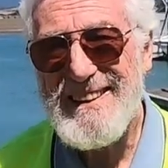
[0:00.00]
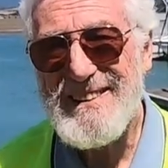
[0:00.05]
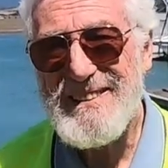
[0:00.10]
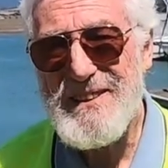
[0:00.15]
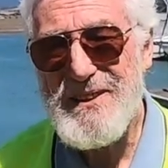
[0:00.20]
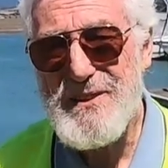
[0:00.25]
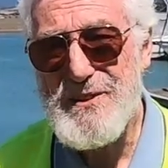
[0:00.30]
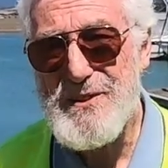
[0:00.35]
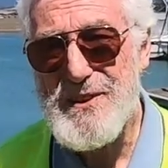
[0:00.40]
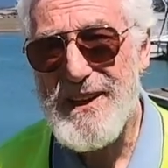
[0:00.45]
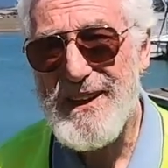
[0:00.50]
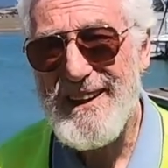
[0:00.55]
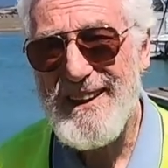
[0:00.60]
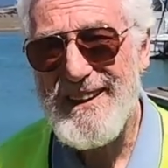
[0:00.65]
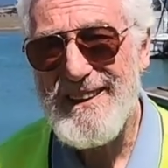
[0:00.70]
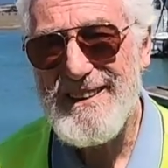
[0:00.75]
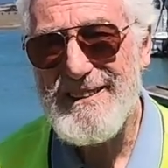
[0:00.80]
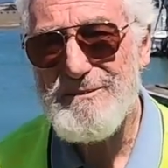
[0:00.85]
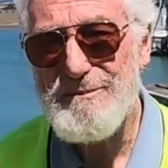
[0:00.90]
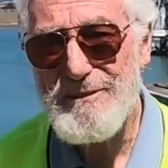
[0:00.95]
Using
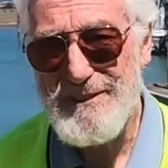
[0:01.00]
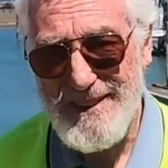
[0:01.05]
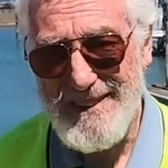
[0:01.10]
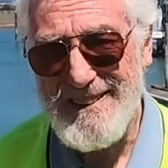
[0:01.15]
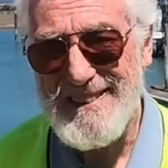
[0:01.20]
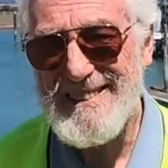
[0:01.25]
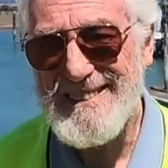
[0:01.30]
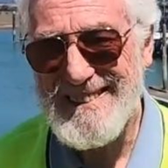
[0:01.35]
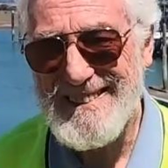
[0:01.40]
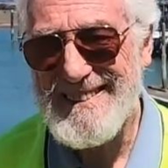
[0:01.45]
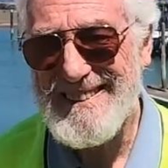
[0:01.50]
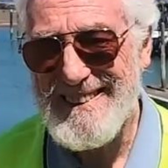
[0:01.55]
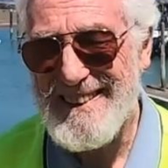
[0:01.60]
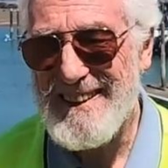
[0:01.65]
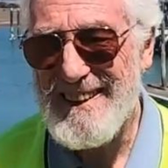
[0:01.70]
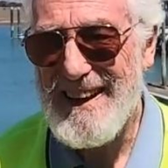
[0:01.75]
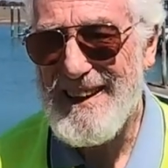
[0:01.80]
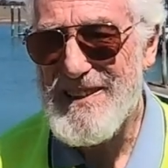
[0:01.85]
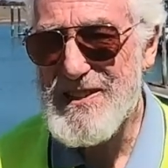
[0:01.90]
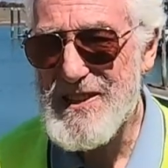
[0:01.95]
your
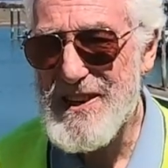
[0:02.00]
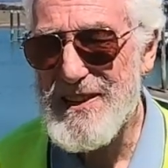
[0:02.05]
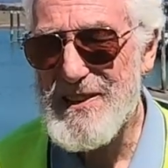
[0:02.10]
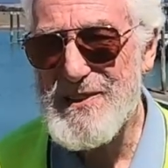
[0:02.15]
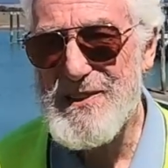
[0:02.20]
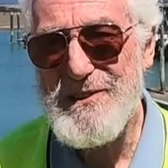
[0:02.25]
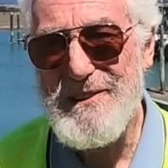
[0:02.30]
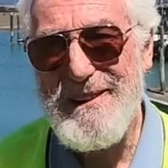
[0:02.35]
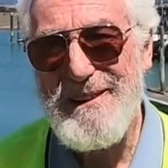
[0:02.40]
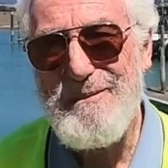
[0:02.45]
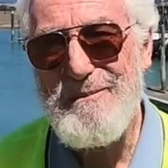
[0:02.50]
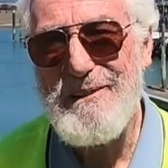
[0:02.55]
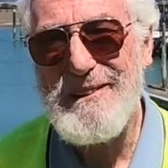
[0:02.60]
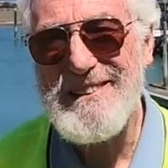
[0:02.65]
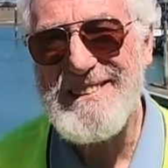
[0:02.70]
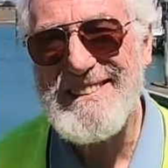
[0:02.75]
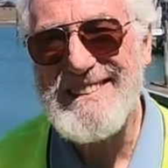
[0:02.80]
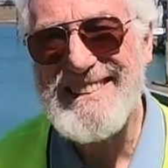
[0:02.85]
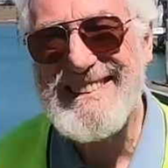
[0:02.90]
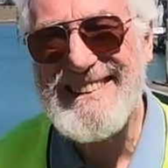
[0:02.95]
ice axe and
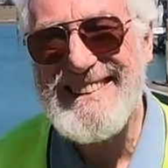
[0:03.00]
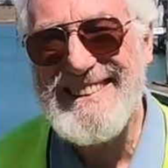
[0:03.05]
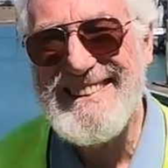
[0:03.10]
crampons.